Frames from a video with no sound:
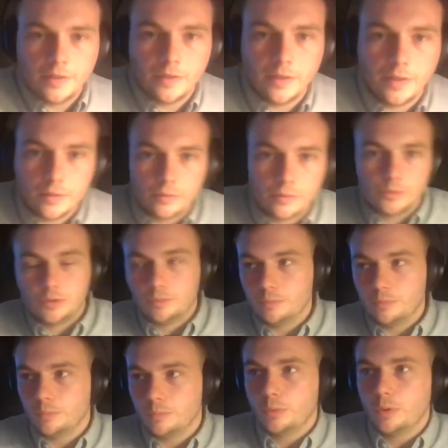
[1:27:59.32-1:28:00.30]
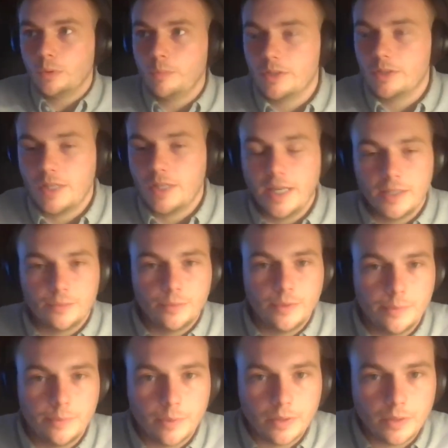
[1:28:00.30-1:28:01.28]
think not much to add
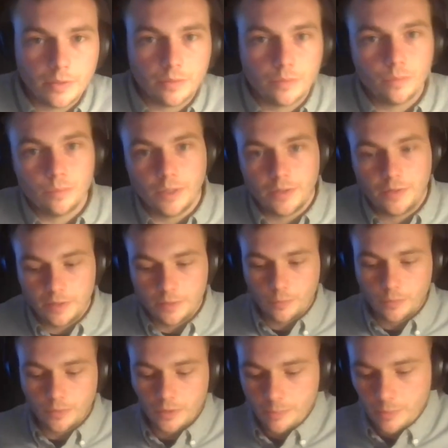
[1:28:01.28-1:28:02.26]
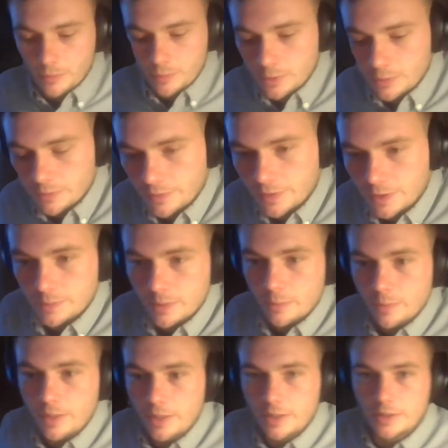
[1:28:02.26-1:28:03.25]
really, but I think one of the most wonderful things
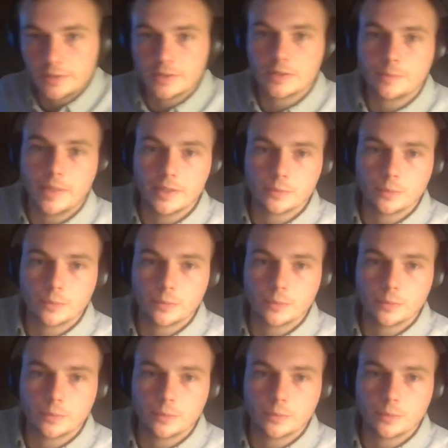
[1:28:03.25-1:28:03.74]
about working in this